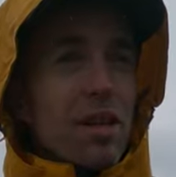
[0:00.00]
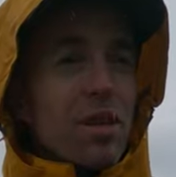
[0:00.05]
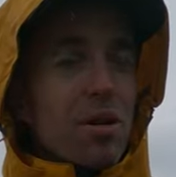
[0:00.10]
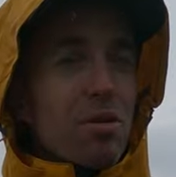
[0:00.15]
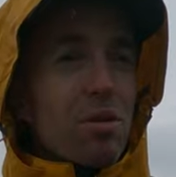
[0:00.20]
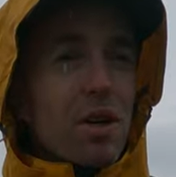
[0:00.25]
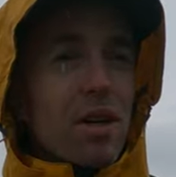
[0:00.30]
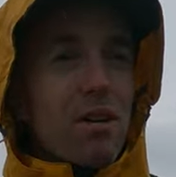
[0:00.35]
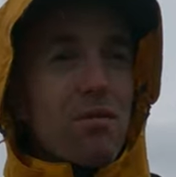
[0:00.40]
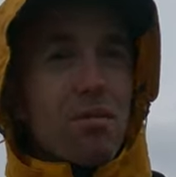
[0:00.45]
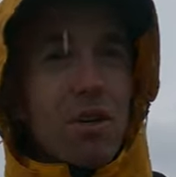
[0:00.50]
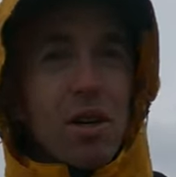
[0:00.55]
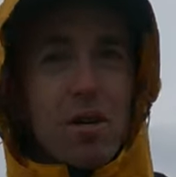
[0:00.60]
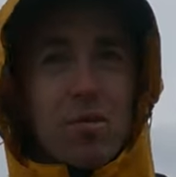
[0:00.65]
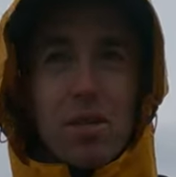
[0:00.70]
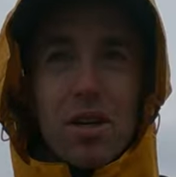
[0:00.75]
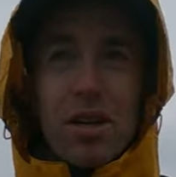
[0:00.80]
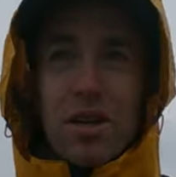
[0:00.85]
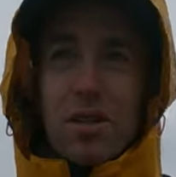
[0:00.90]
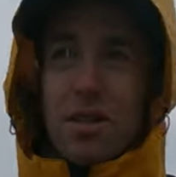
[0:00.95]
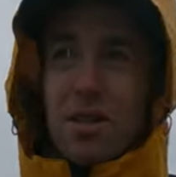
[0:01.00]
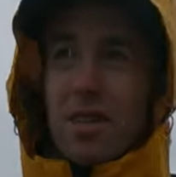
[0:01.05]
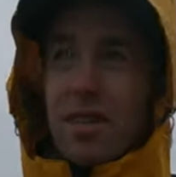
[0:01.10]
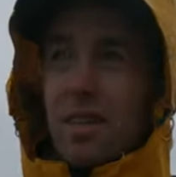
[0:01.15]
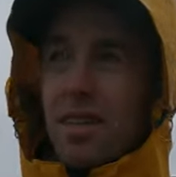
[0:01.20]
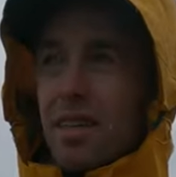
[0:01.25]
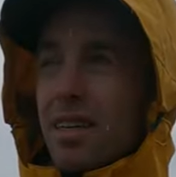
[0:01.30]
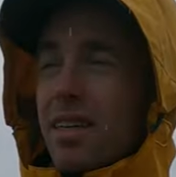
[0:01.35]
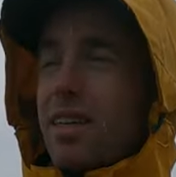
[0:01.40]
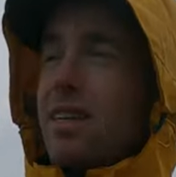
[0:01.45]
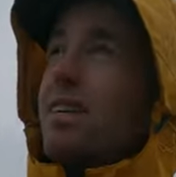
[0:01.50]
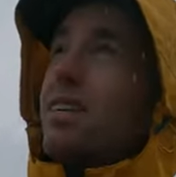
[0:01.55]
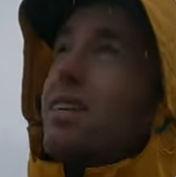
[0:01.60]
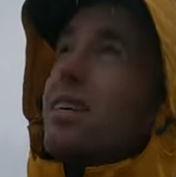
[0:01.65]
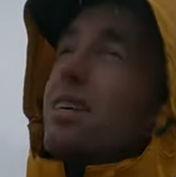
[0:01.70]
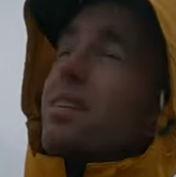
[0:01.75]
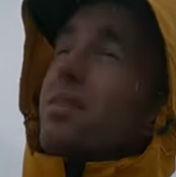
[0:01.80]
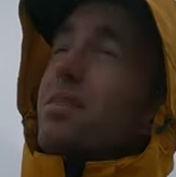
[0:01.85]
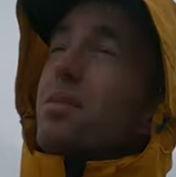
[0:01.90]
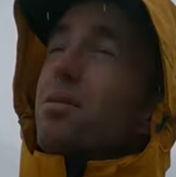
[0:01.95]
and the rain found us.
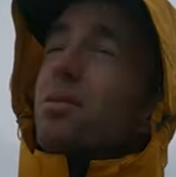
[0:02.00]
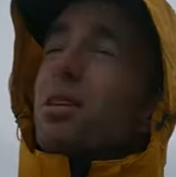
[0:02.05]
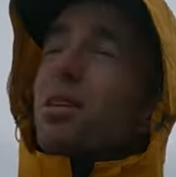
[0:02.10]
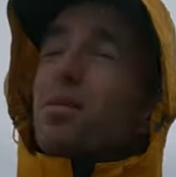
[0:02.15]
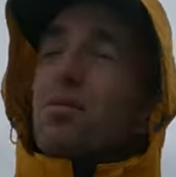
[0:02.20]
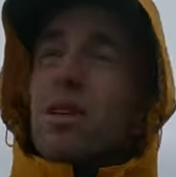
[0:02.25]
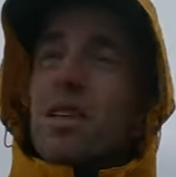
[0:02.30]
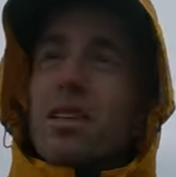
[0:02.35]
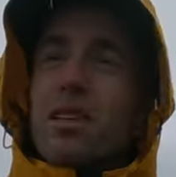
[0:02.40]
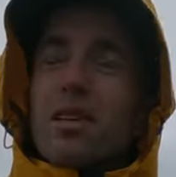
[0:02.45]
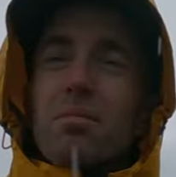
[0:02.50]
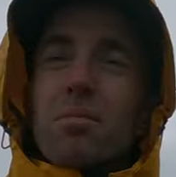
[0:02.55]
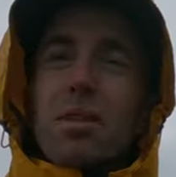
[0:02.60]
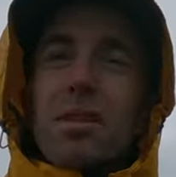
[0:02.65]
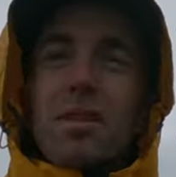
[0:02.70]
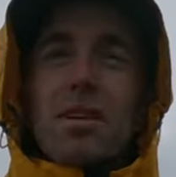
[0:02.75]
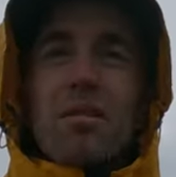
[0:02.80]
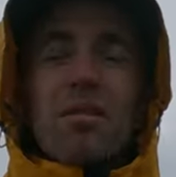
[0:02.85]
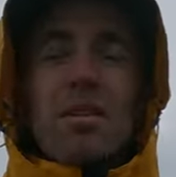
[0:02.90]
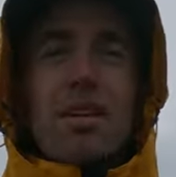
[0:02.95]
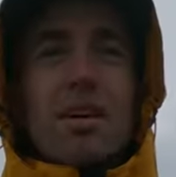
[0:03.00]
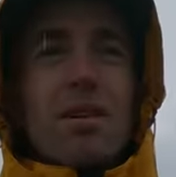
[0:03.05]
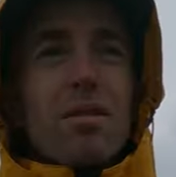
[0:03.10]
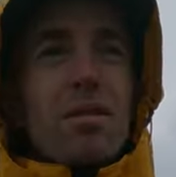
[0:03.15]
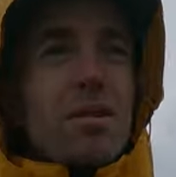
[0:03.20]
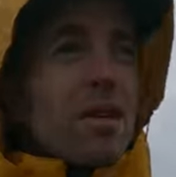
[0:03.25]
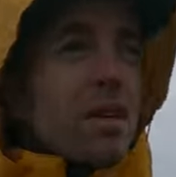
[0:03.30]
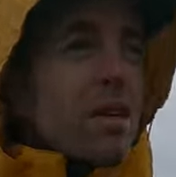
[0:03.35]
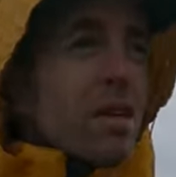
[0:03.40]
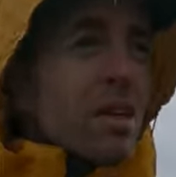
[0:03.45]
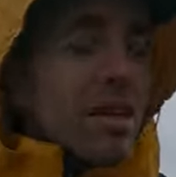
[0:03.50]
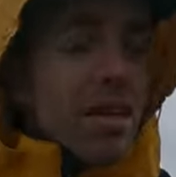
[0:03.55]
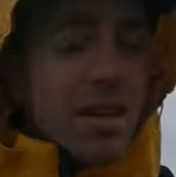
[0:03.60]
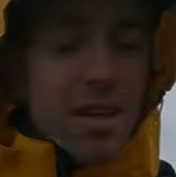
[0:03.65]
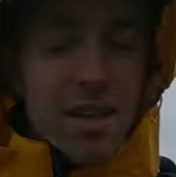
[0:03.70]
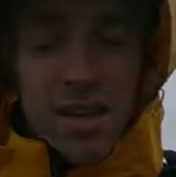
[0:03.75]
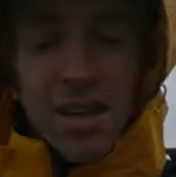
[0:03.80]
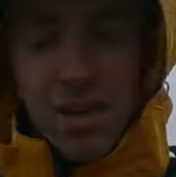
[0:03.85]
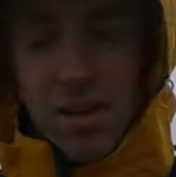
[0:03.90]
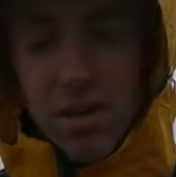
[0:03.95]
A little bit of rain coming down now.
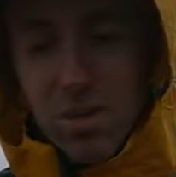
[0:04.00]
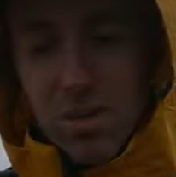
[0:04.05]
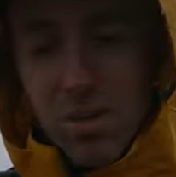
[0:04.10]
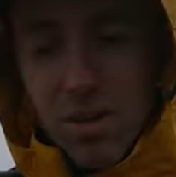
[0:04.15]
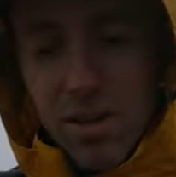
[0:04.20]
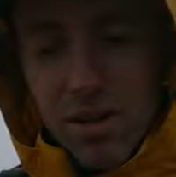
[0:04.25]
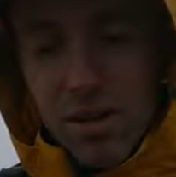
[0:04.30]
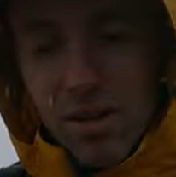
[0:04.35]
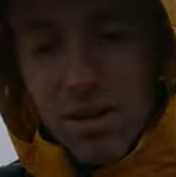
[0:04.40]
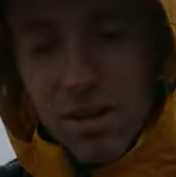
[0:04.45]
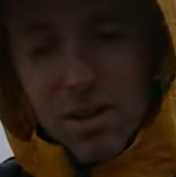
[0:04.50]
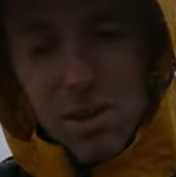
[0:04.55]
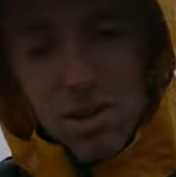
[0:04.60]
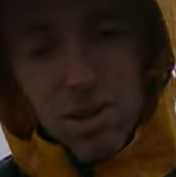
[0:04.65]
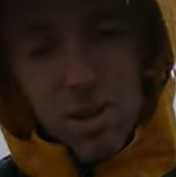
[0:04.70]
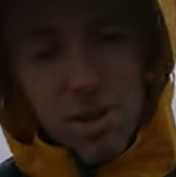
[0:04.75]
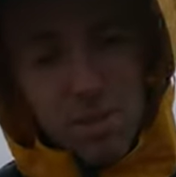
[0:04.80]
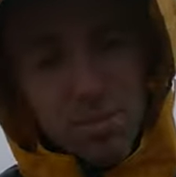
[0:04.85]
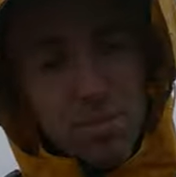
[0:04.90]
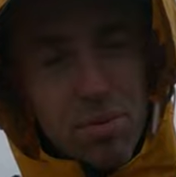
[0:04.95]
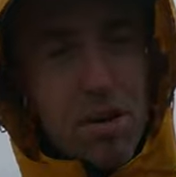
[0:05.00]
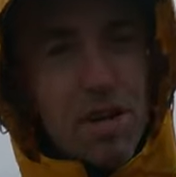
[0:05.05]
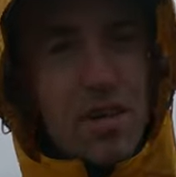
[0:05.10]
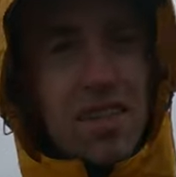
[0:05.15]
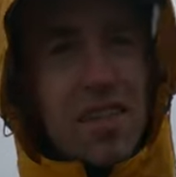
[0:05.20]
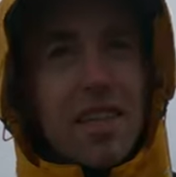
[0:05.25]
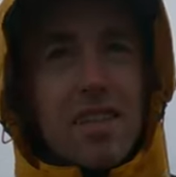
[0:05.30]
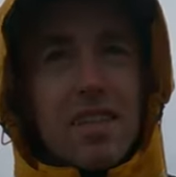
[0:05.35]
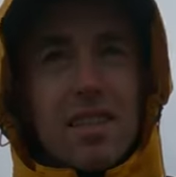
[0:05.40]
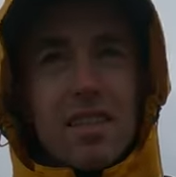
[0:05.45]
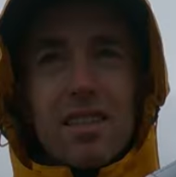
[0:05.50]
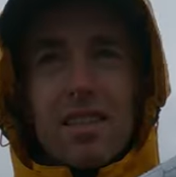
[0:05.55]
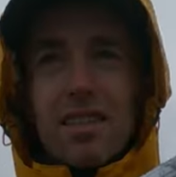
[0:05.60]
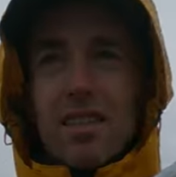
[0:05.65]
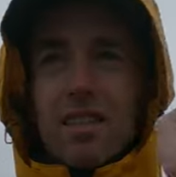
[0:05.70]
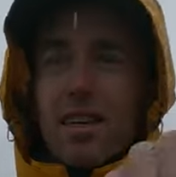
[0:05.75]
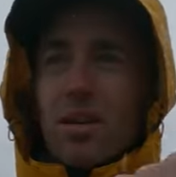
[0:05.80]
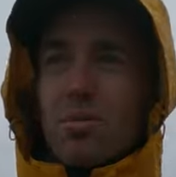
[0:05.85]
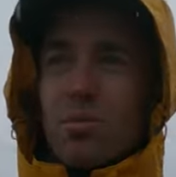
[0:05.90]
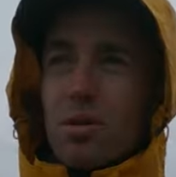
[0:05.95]
And now we are on Sharp Rock
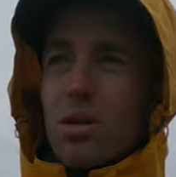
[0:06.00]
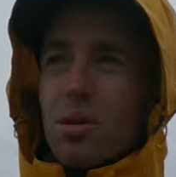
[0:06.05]
Inlet, and